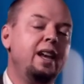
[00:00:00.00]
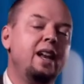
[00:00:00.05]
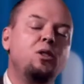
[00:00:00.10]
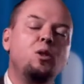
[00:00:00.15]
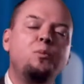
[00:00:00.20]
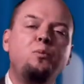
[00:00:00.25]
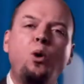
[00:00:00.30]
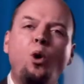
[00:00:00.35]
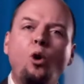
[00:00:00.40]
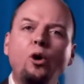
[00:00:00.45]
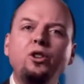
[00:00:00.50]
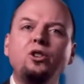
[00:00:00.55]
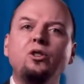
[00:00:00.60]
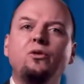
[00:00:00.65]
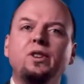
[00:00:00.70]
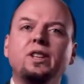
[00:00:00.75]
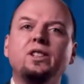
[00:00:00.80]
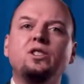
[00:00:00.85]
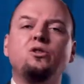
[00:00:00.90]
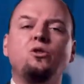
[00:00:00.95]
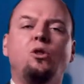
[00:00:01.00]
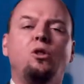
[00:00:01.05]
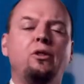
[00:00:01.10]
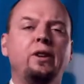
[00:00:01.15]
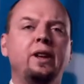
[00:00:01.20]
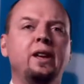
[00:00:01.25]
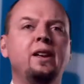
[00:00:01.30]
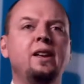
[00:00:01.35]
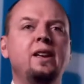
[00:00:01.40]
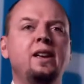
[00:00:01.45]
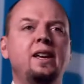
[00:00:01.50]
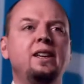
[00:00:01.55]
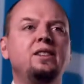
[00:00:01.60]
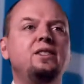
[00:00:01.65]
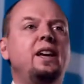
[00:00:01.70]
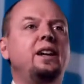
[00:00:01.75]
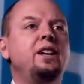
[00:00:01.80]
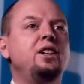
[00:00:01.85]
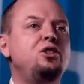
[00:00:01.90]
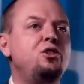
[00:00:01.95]
Now, the point of this story is
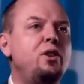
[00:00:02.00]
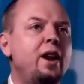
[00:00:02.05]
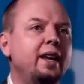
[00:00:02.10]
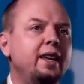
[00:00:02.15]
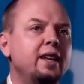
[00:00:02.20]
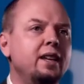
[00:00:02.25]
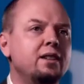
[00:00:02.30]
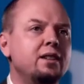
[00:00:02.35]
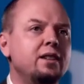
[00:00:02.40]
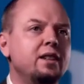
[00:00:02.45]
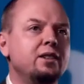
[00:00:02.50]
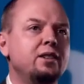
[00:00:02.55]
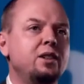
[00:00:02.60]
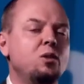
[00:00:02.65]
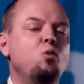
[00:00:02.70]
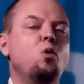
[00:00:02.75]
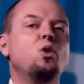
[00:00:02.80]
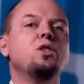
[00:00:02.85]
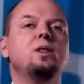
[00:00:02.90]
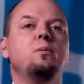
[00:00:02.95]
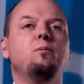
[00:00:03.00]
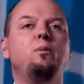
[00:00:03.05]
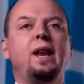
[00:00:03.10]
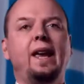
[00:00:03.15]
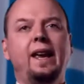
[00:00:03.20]
that a tracking system was in